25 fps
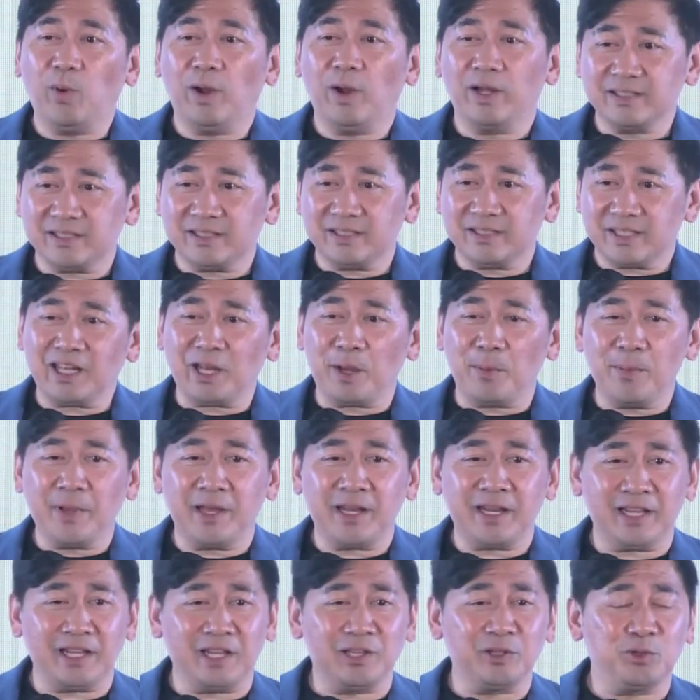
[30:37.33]
once I
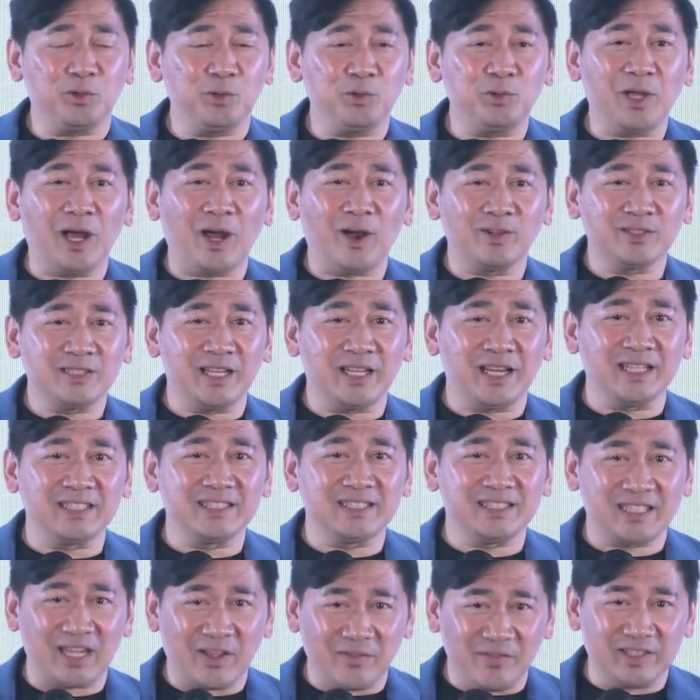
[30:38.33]
committed in
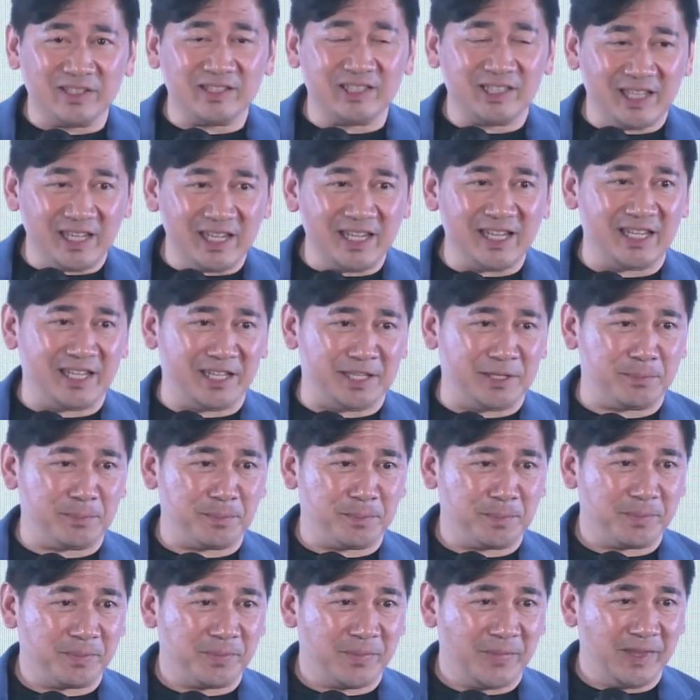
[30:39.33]
2017,
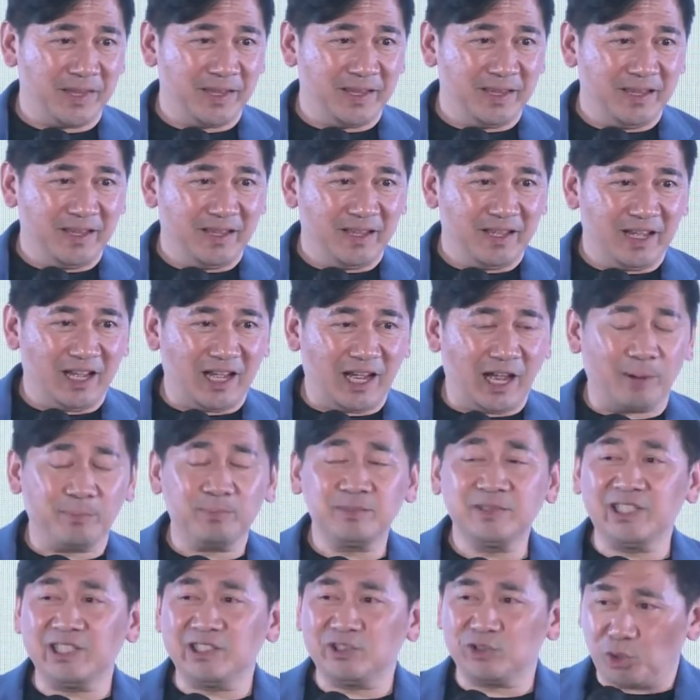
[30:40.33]

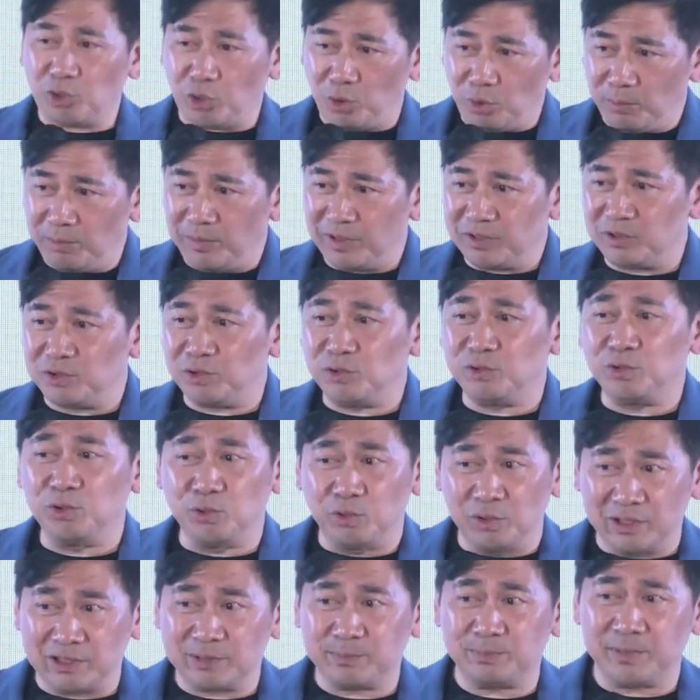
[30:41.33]
I'm determined to
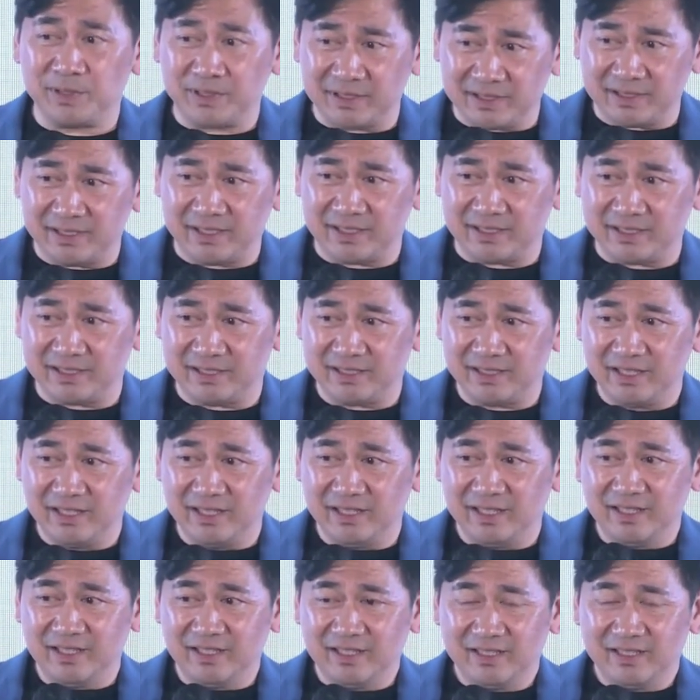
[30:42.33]
do this business.